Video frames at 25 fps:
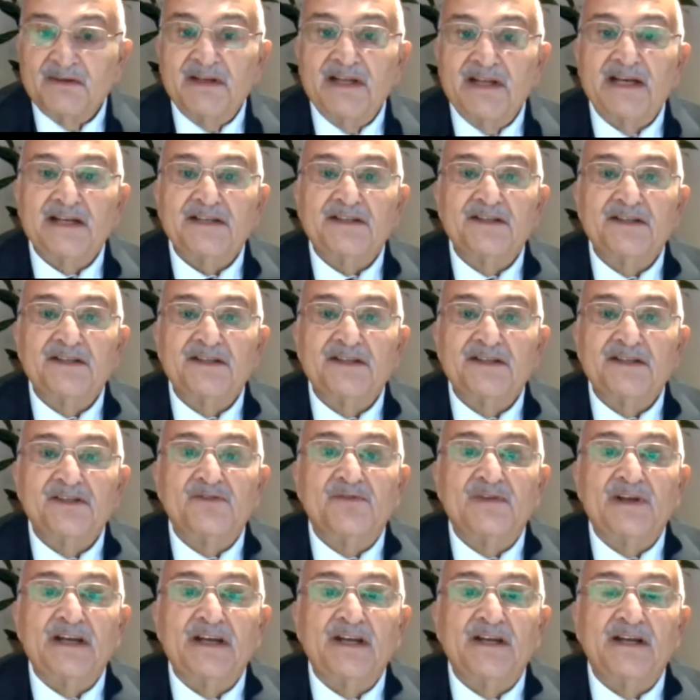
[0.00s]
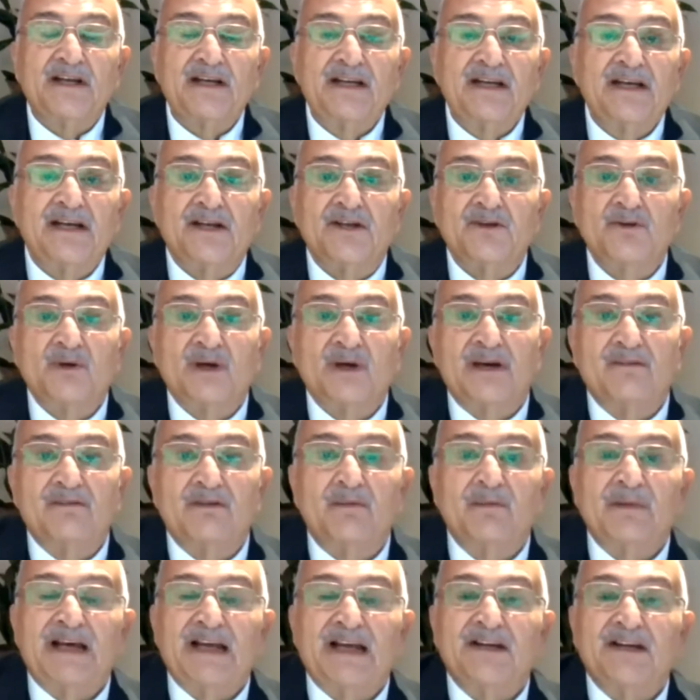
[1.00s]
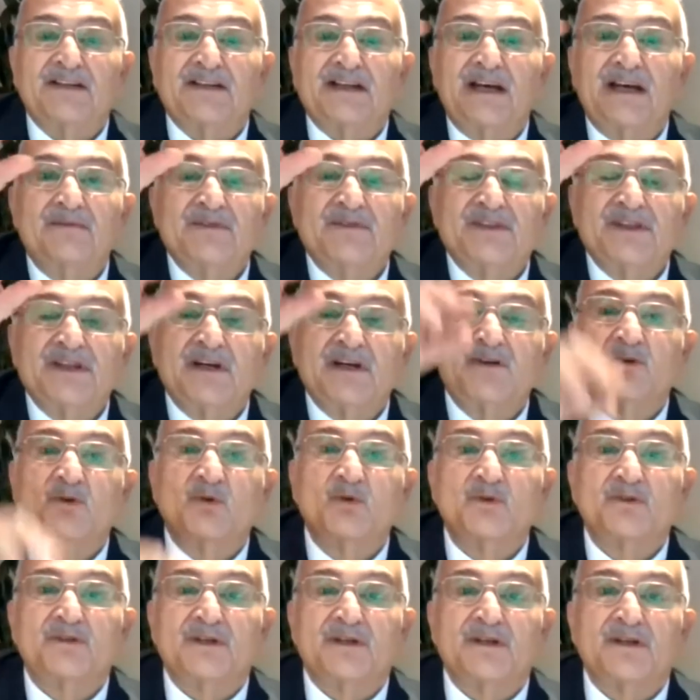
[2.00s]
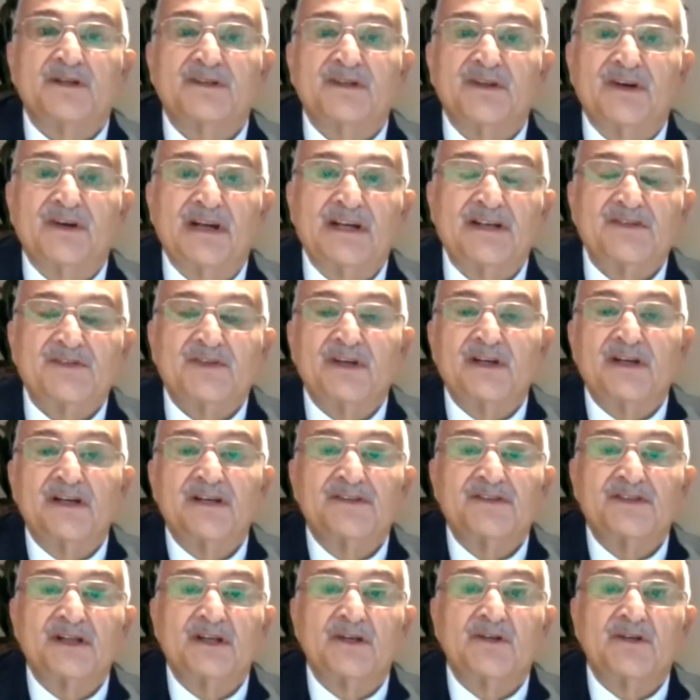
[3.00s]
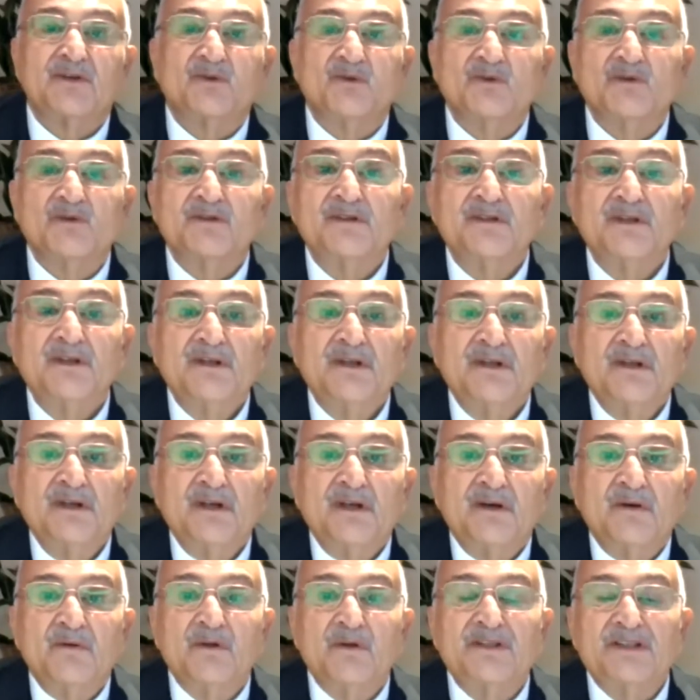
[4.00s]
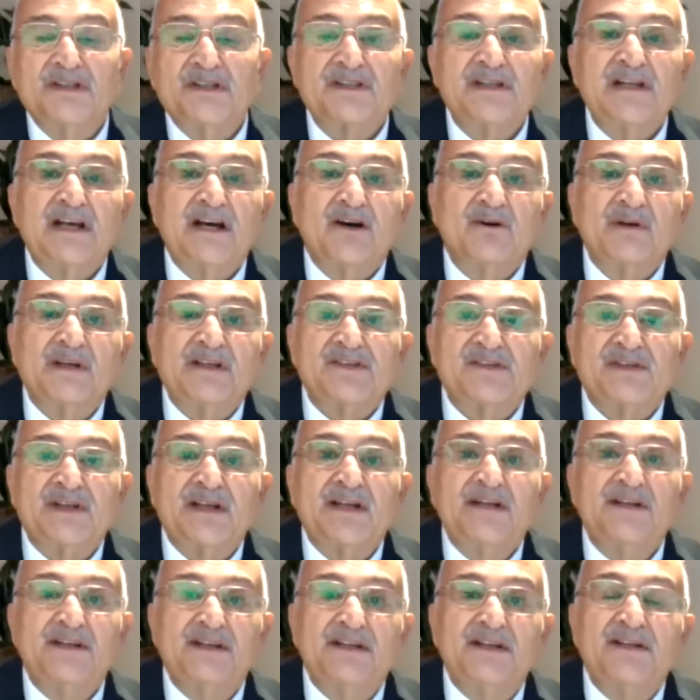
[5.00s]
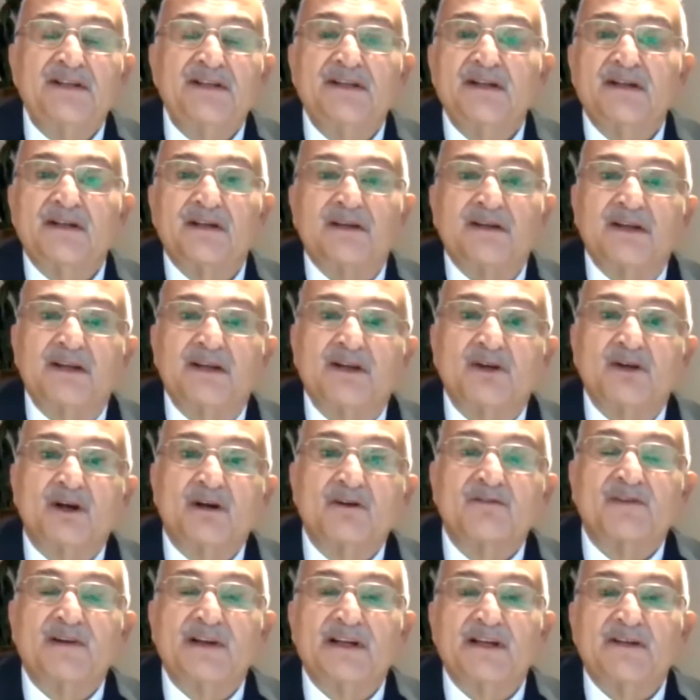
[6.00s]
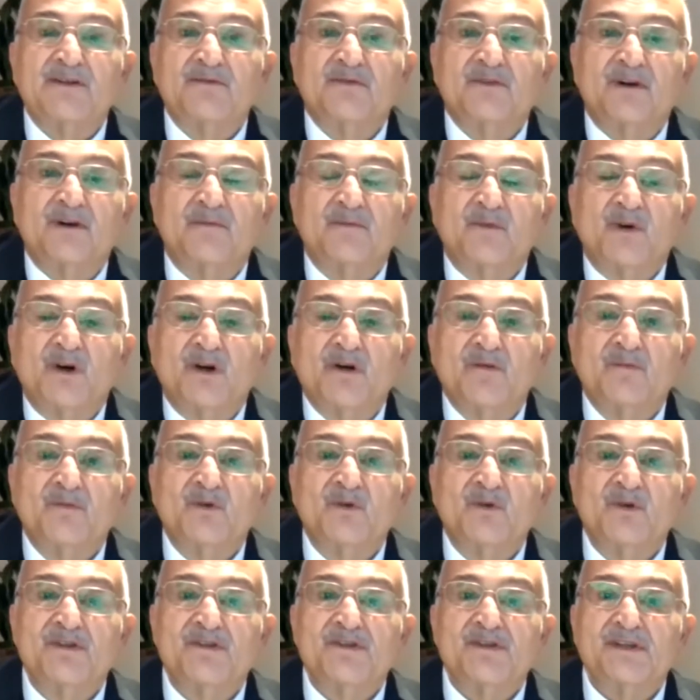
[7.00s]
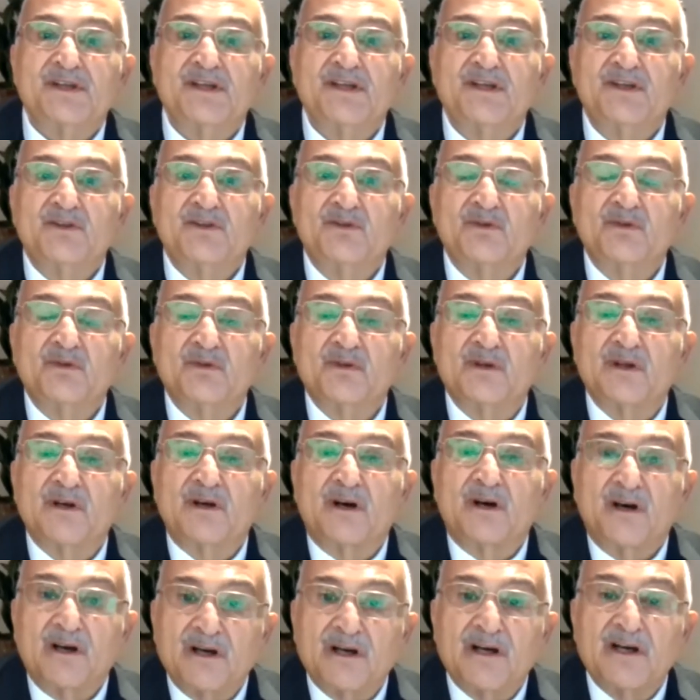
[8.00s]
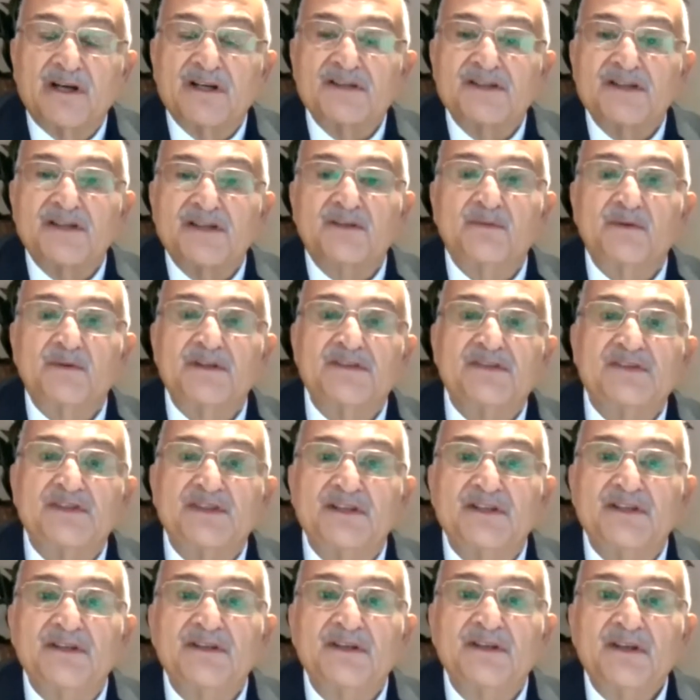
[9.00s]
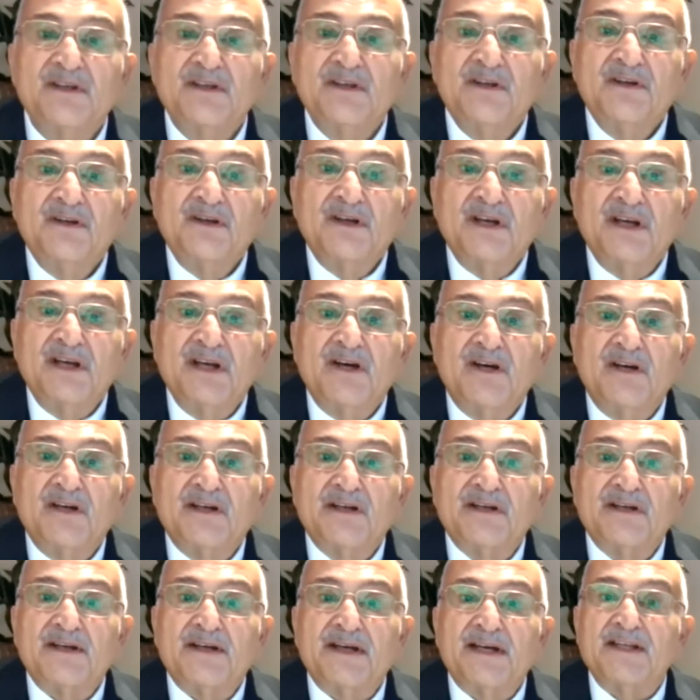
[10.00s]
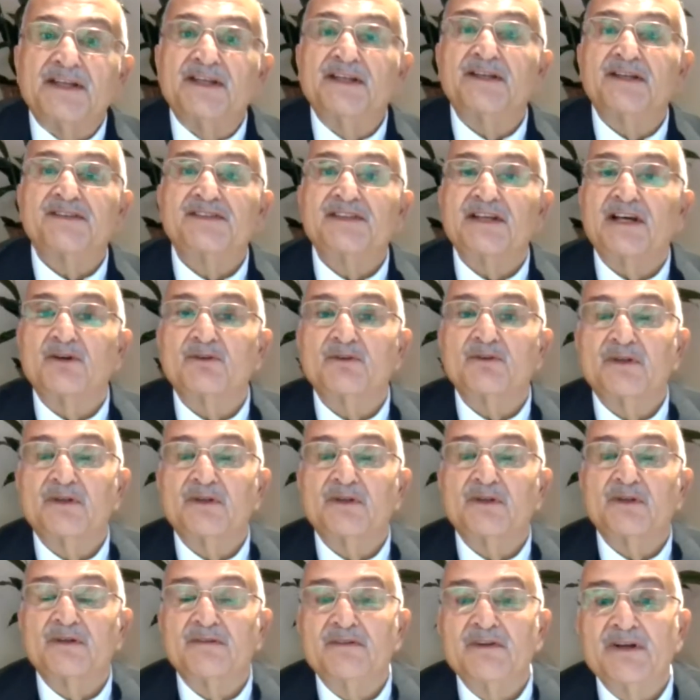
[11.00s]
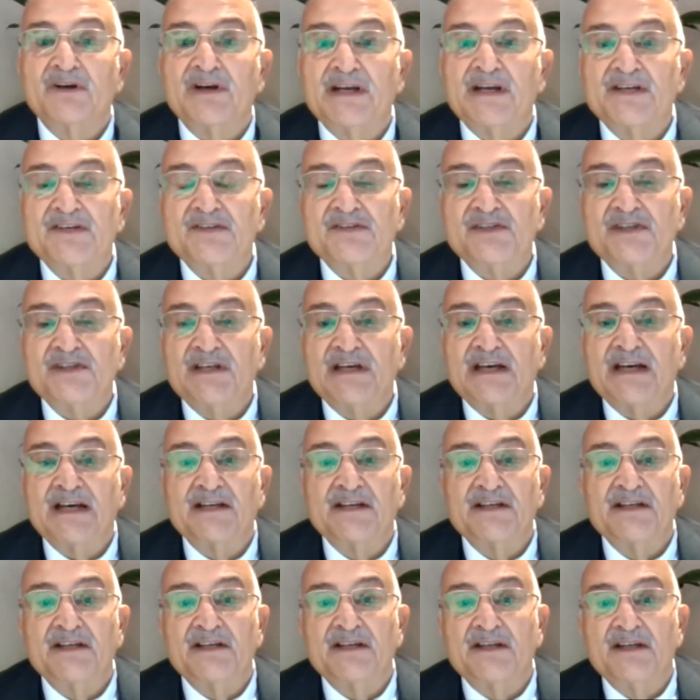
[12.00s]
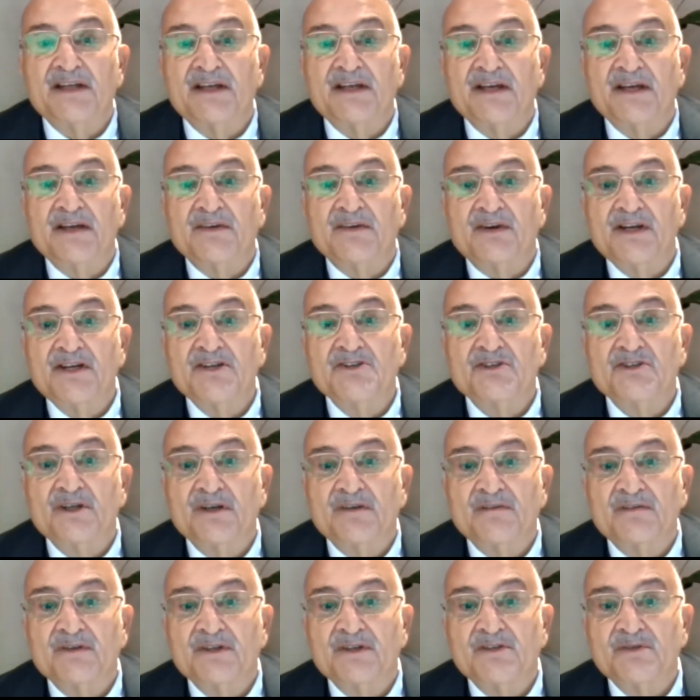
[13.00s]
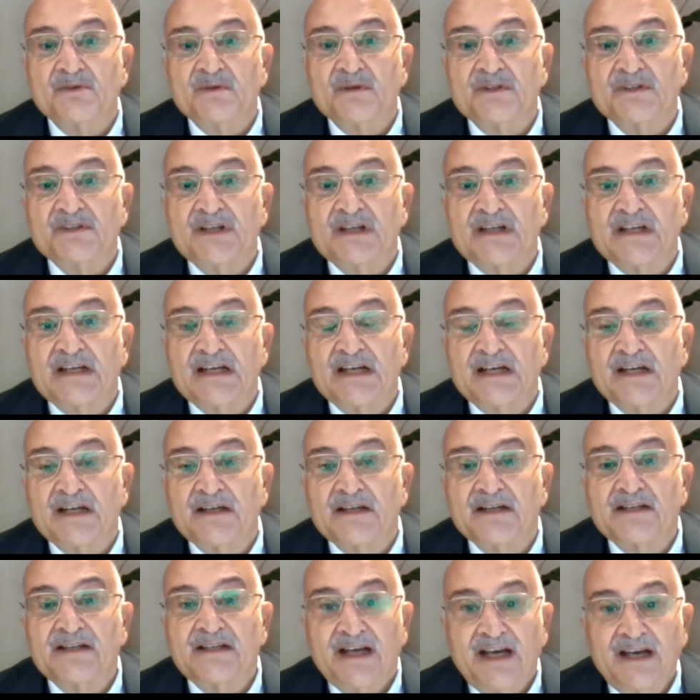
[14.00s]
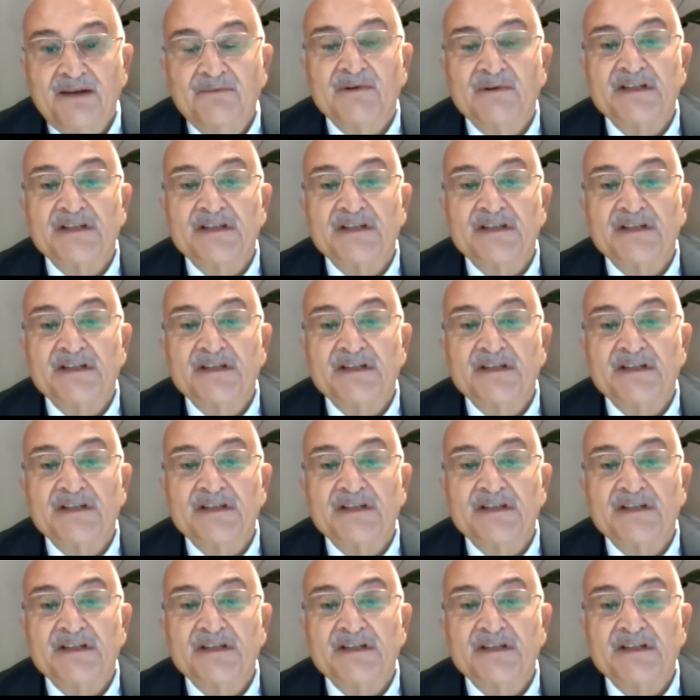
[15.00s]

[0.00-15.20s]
that is very clear. You have a maritime silk route and a terrestrial silk route, which has now extended the conflict from Hormuz into the horrors that we see at the south of the Red Sea and in the region of the Suez Canal. The time